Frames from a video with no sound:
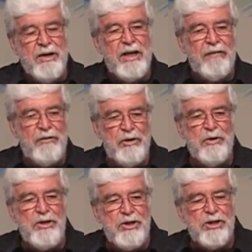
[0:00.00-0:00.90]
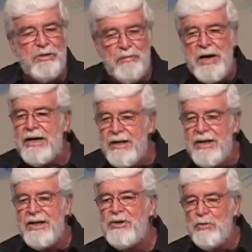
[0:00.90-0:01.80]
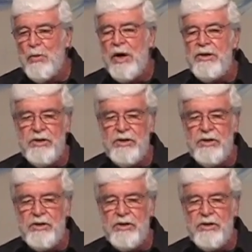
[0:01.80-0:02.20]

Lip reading: if you would just make this one